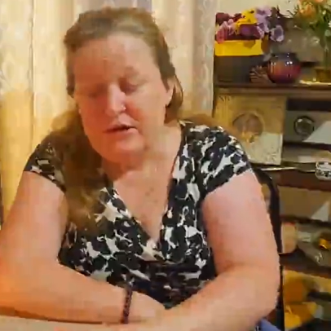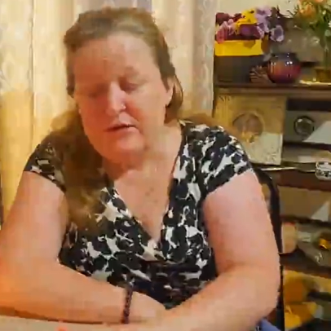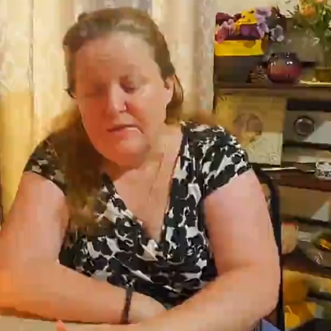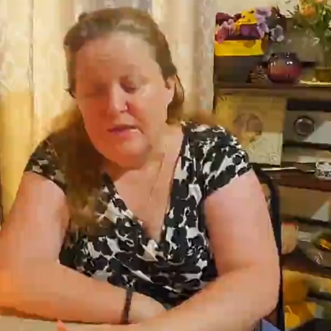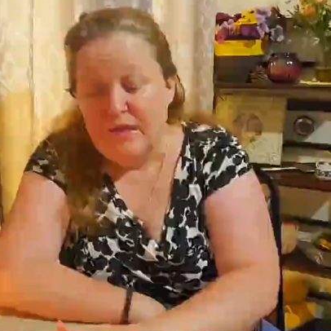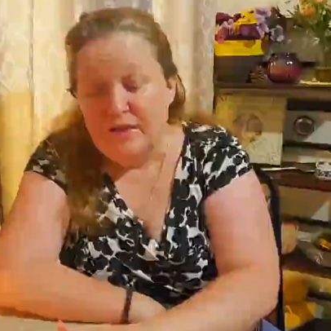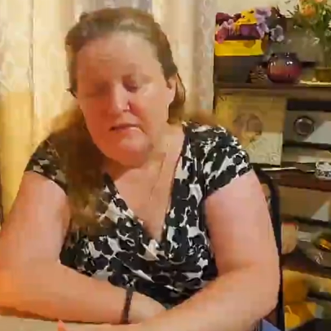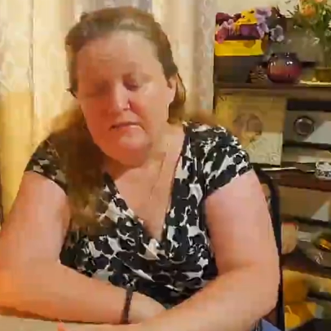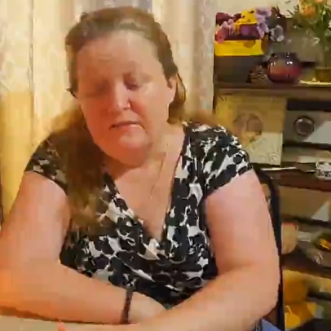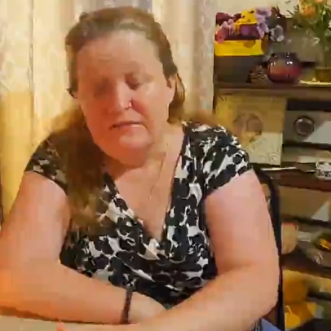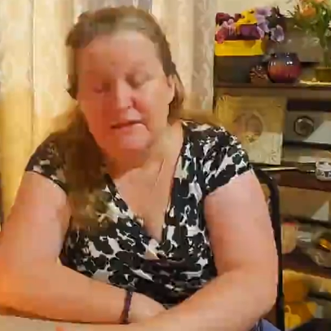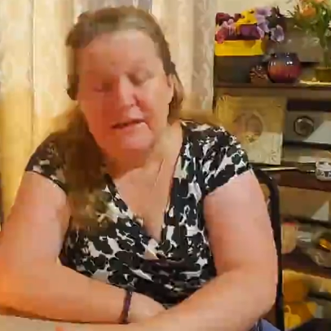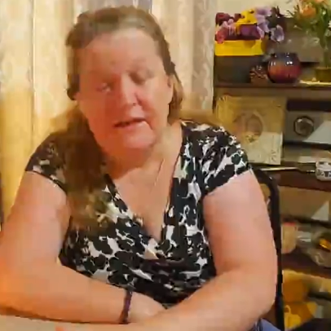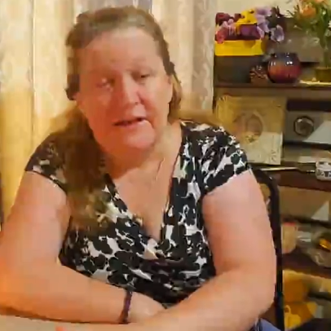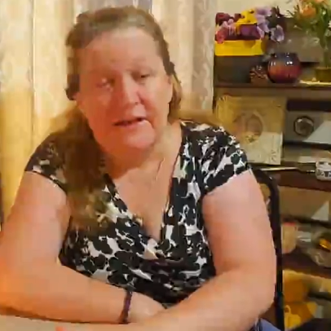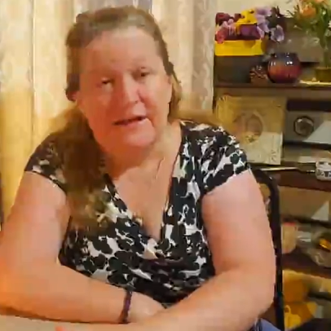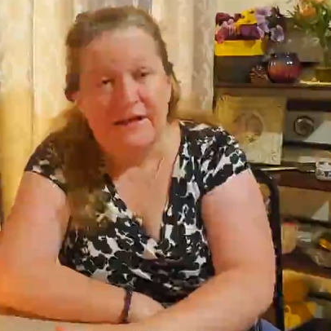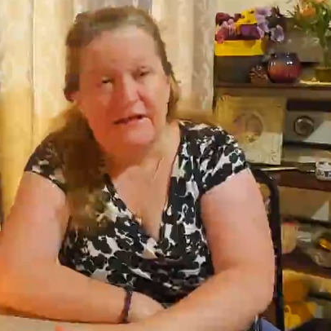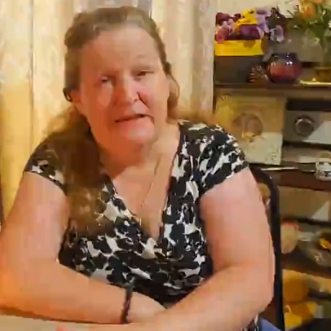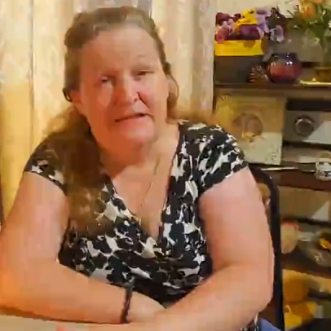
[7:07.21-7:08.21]
That
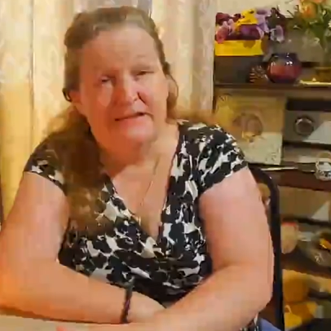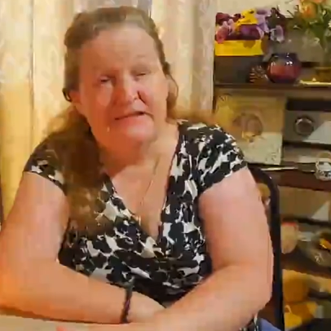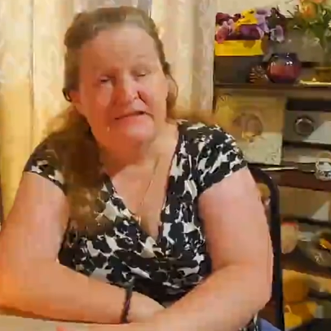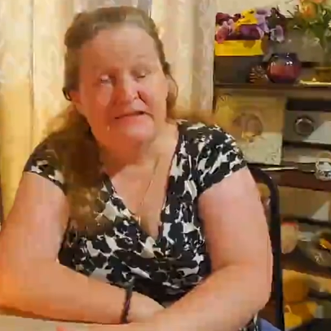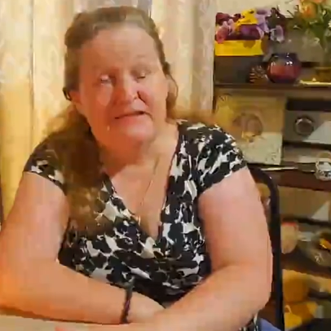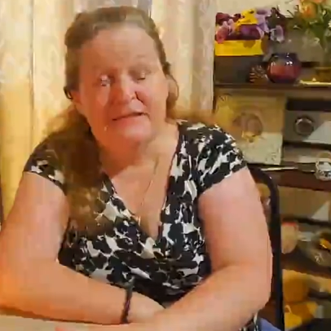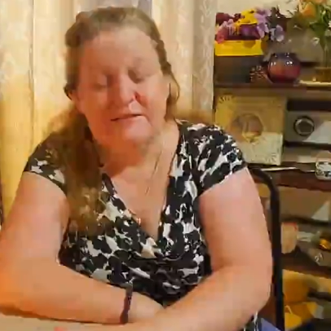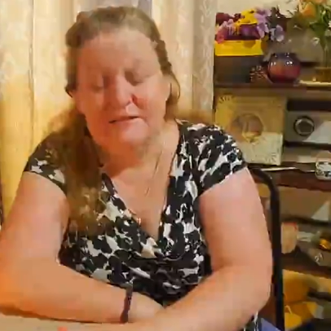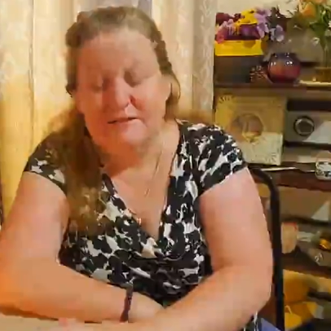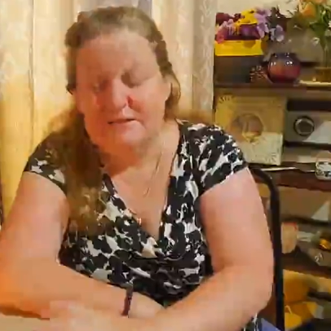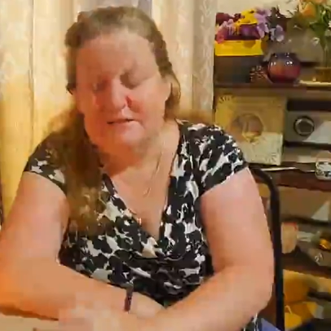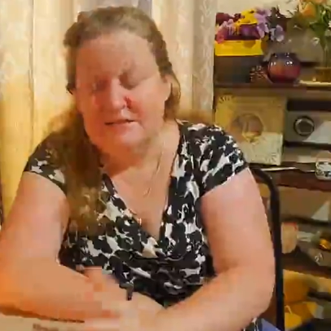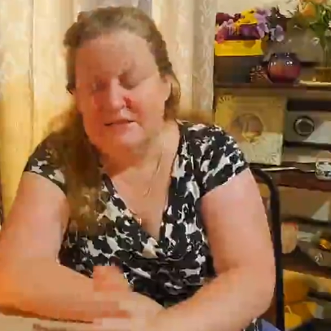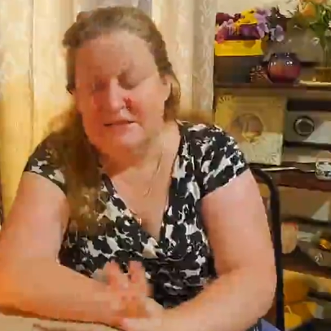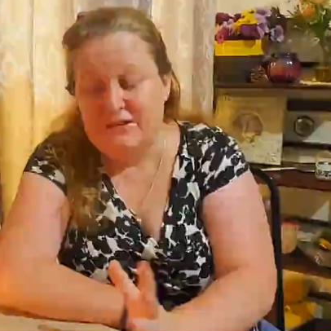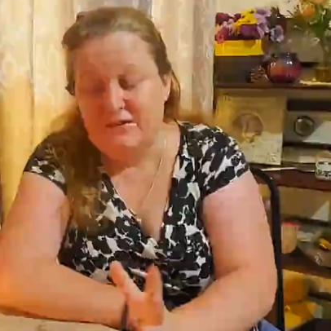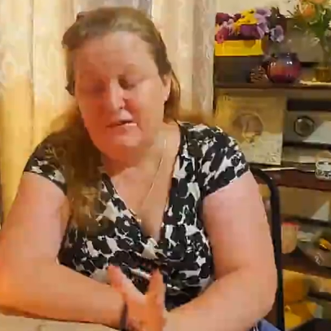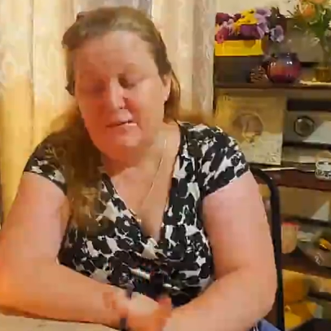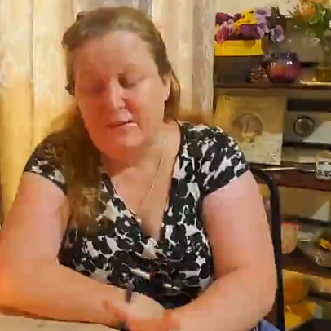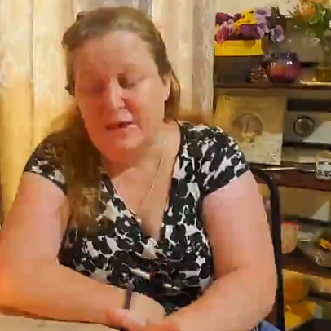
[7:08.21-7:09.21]
light that's in
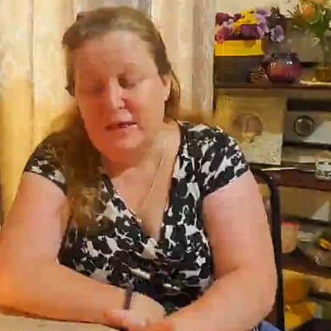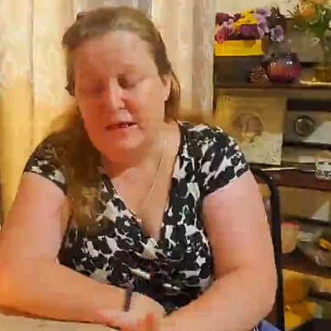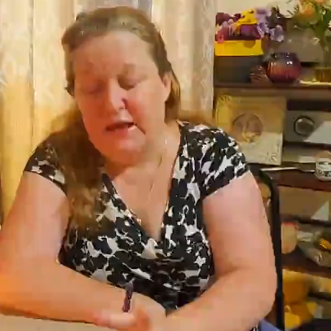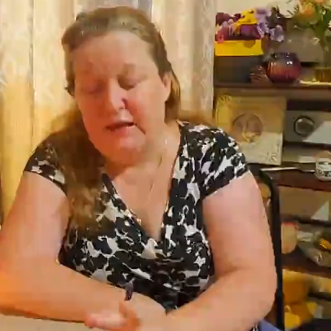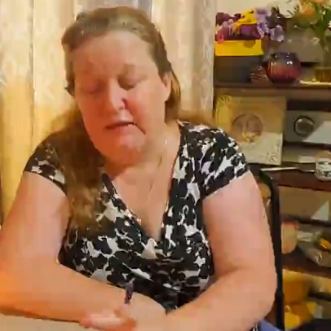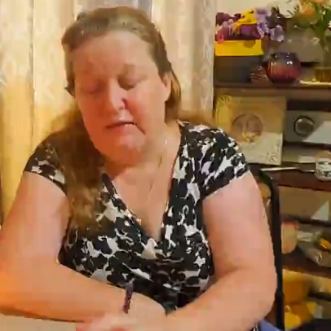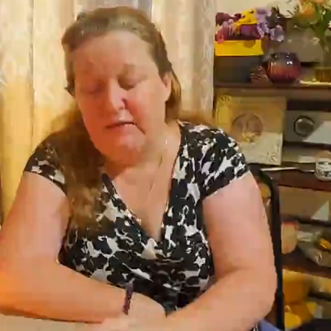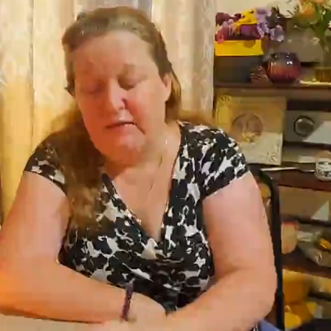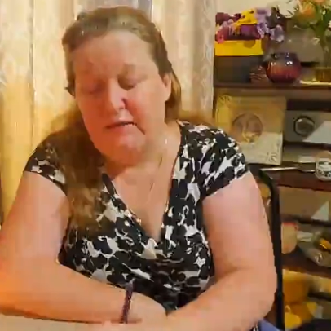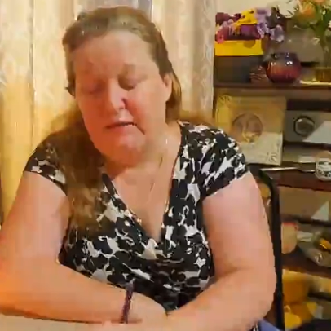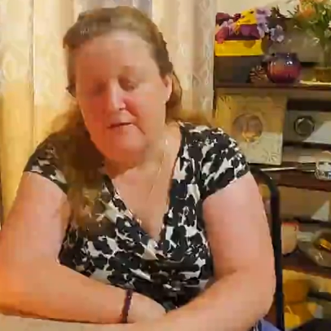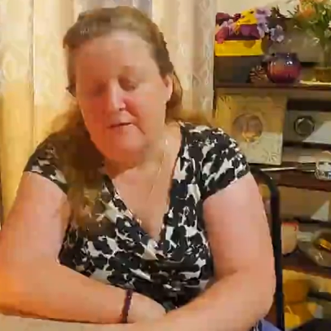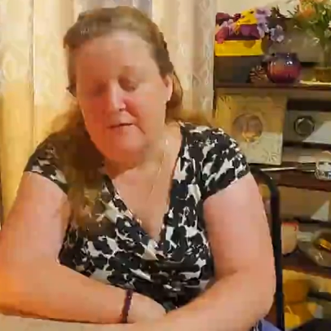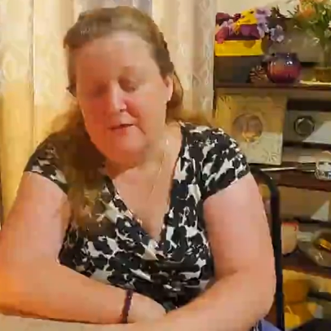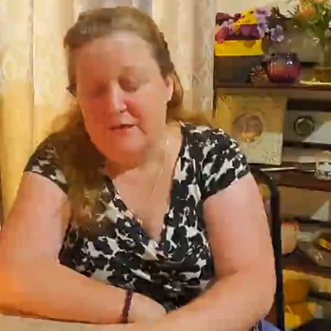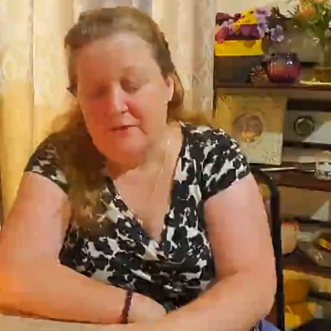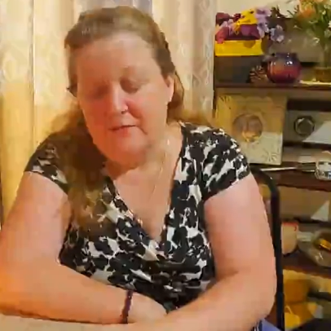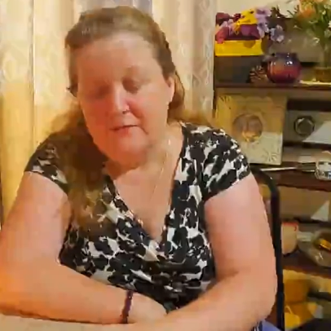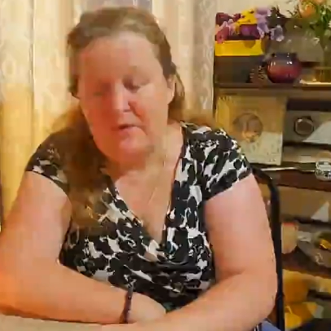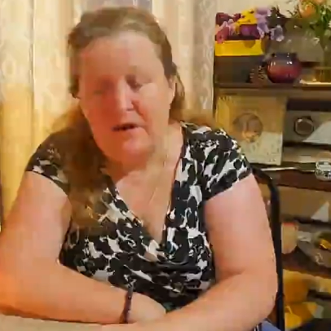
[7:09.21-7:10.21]
the way of
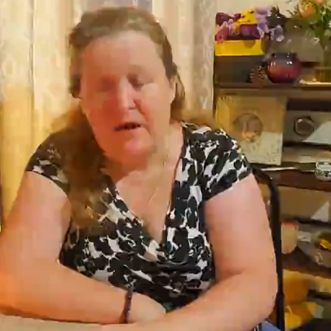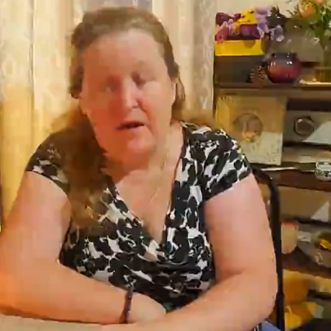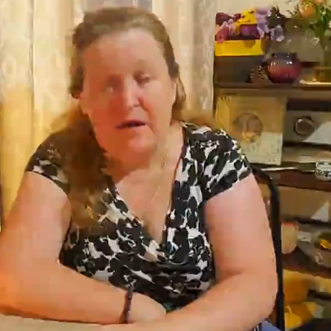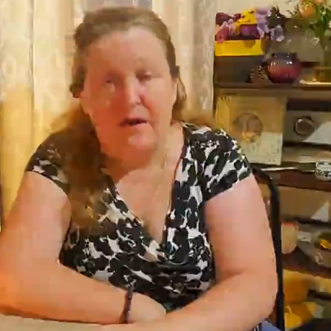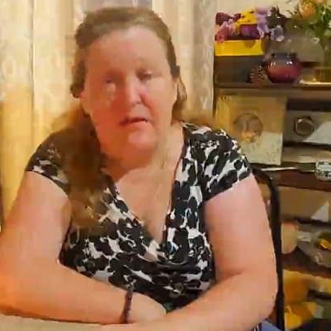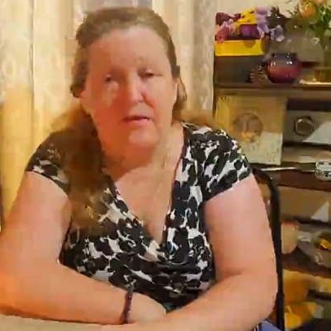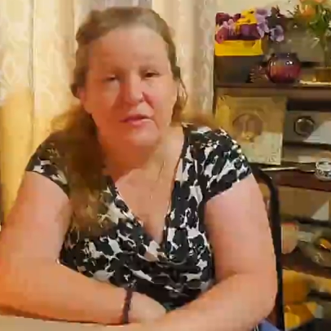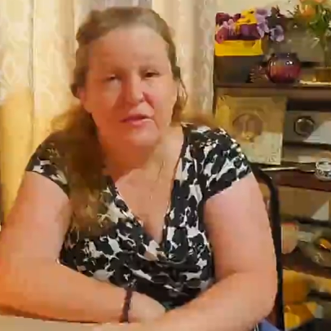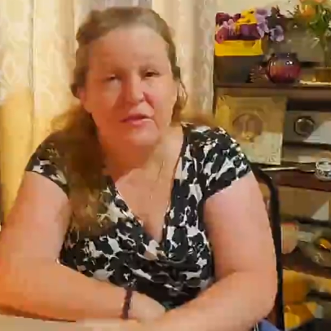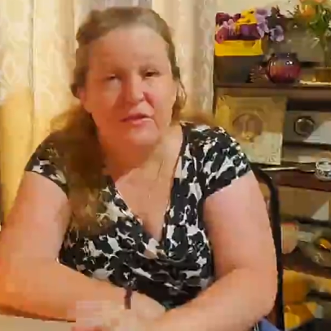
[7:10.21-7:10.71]
the moth